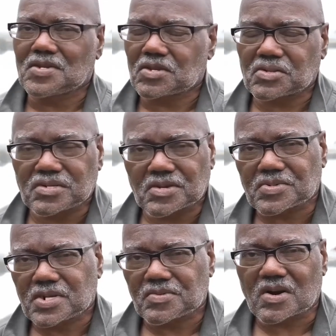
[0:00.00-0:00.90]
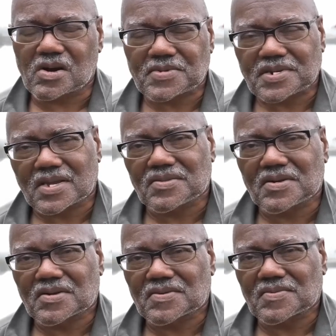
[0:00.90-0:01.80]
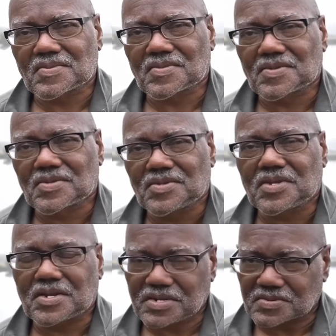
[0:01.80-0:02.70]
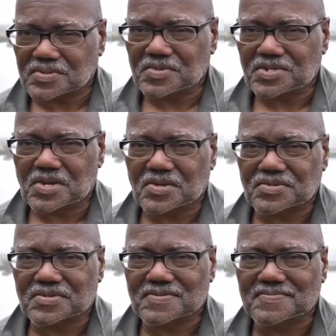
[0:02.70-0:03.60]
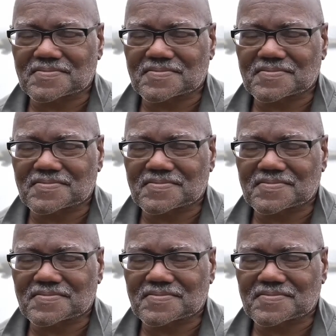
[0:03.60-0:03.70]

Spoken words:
it's a different environment down there. You get different results.